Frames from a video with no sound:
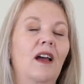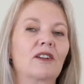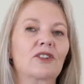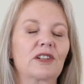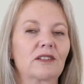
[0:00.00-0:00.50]

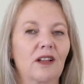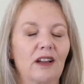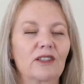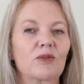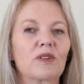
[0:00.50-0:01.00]

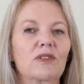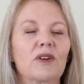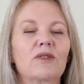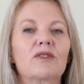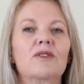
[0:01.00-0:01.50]
aligns with
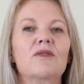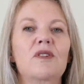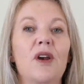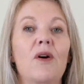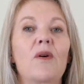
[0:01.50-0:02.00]
those who
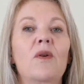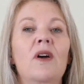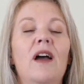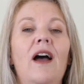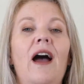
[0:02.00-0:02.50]
know
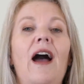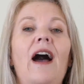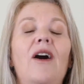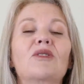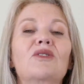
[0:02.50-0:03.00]

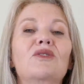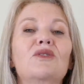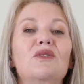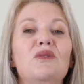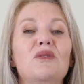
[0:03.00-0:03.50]
how to
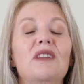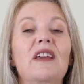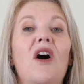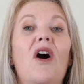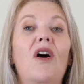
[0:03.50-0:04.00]
do
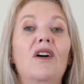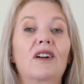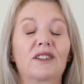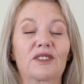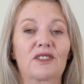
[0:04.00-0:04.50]
the
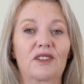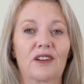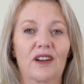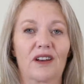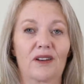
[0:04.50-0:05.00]
art
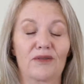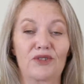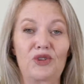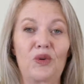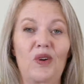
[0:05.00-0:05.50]
of
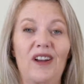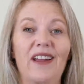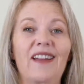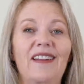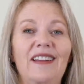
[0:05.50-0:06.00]
joy.